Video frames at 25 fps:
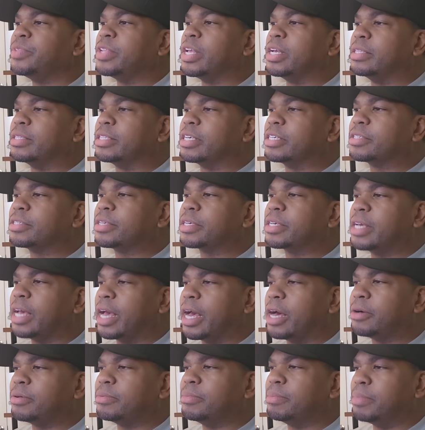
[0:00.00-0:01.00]
this
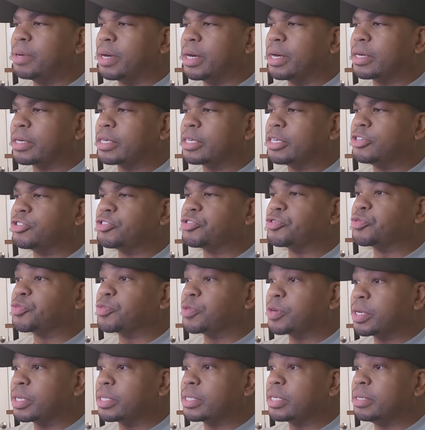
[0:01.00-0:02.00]
account bug is
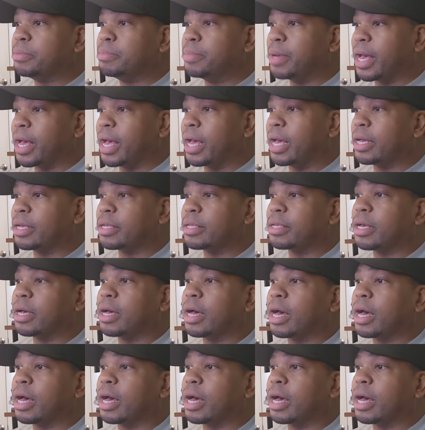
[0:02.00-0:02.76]
really bad.